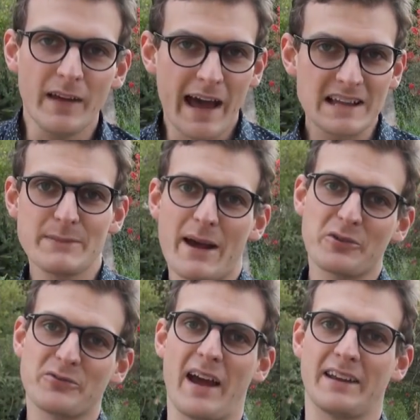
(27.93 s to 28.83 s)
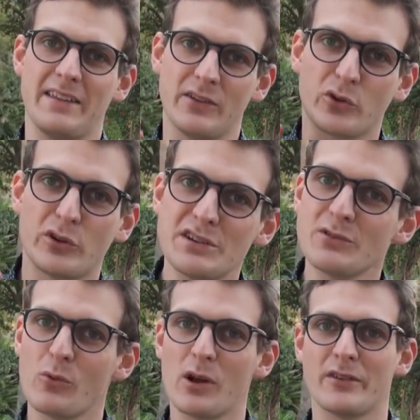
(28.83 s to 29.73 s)
As a matter of fact, in the
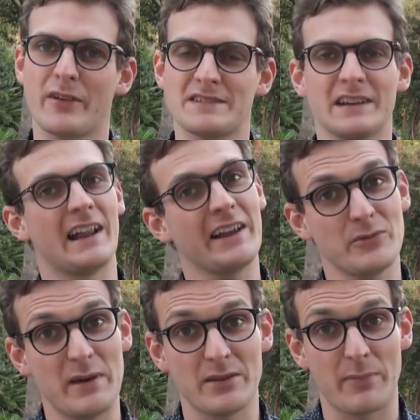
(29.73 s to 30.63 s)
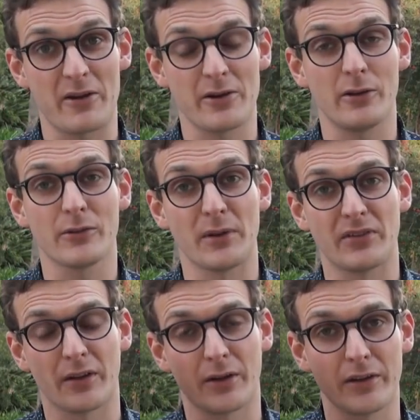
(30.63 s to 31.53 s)
traditional world of investing, I like to make the parallels
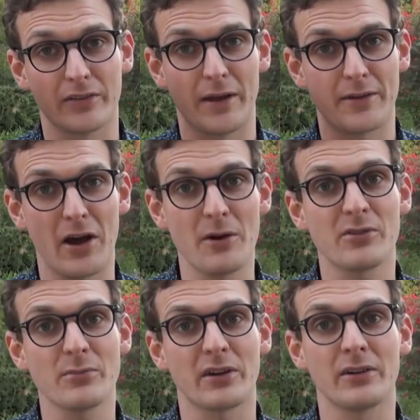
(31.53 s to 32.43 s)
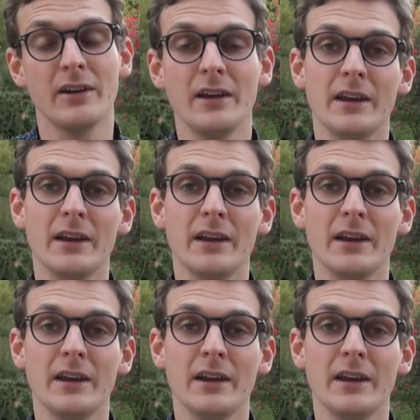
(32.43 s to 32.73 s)
because I come from there.